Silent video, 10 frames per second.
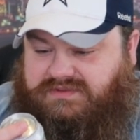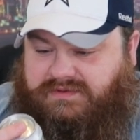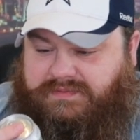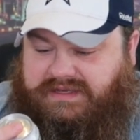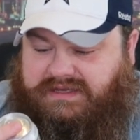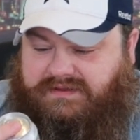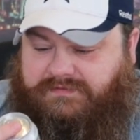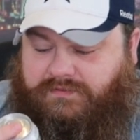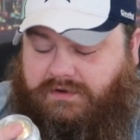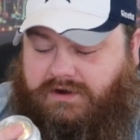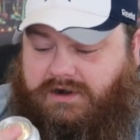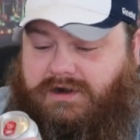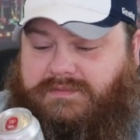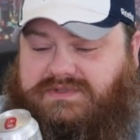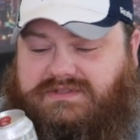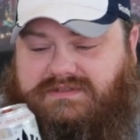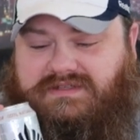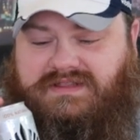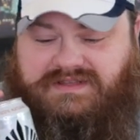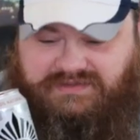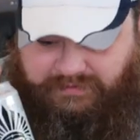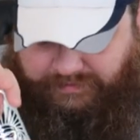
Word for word: this would be 4 carbs, and this would